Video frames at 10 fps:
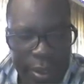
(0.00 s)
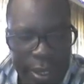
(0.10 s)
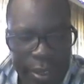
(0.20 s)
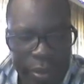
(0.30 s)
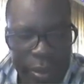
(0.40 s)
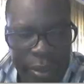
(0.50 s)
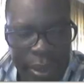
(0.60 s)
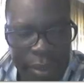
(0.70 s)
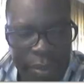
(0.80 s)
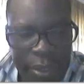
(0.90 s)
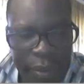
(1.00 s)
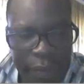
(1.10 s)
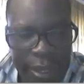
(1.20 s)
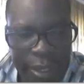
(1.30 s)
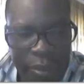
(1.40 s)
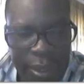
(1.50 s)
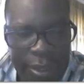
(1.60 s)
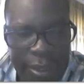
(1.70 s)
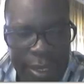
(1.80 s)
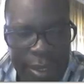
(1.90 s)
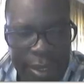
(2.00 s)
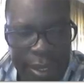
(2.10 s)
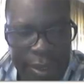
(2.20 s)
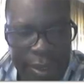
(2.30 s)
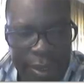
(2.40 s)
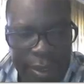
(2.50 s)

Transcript: the joint probability of xy such that